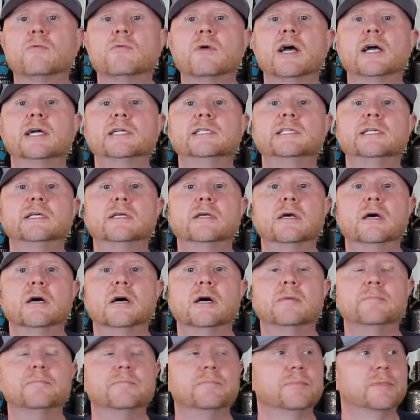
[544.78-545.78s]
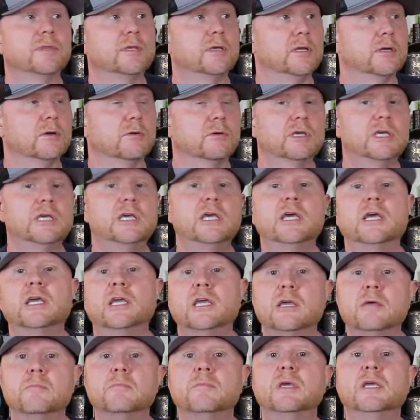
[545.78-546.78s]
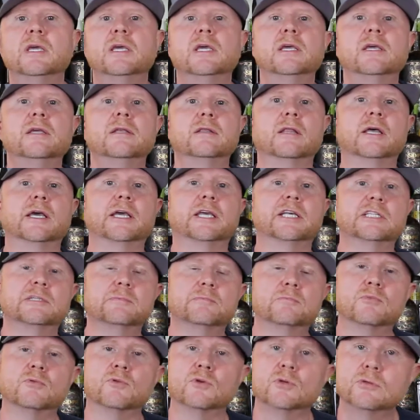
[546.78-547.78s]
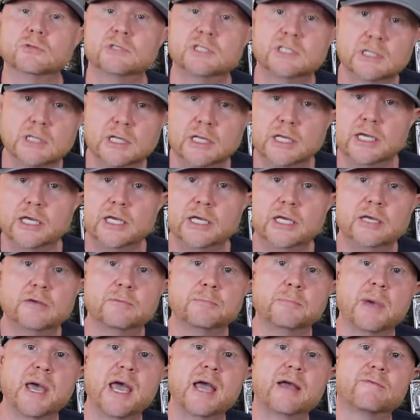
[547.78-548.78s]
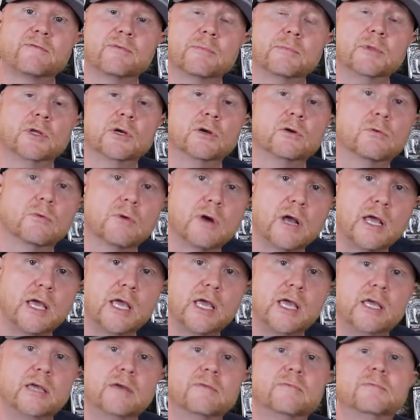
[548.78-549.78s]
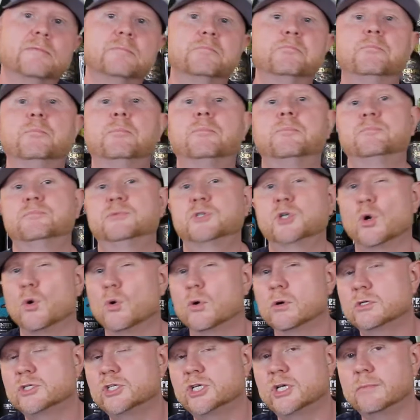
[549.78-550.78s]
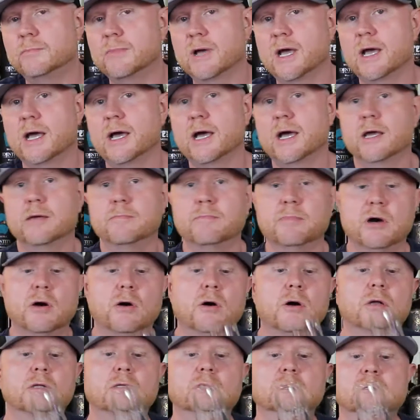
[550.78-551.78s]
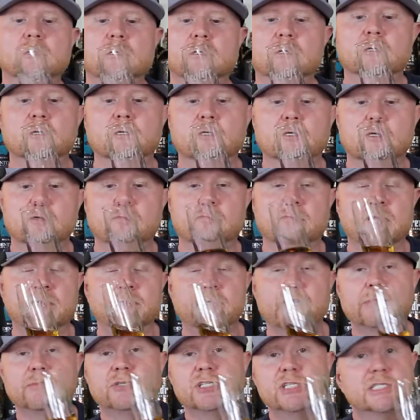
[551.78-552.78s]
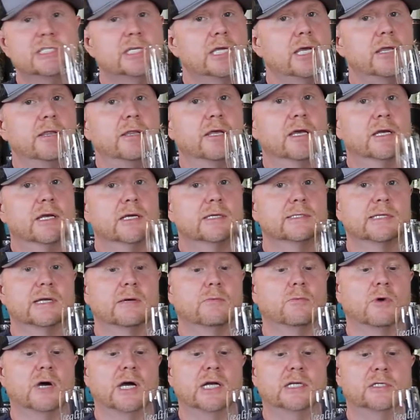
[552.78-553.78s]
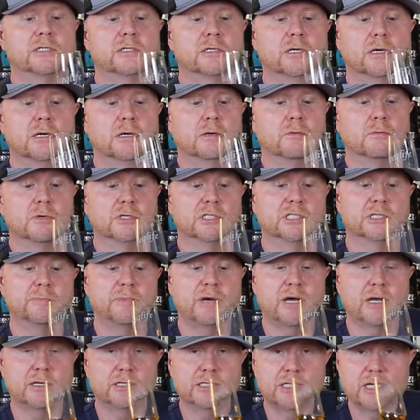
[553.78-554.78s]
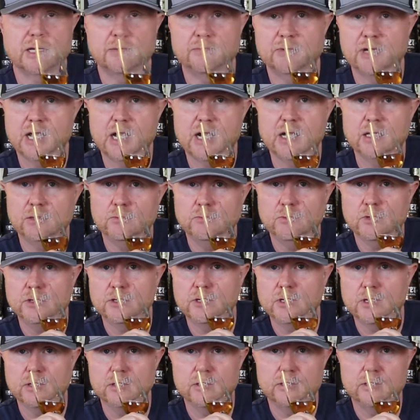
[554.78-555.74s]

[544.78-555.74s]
rising up, you know, kicking me like it's Bruce Lee back from the grave, torching my eyeball. Maybe I'm just saying that because I watched Once Upon a Time in Hollywood the other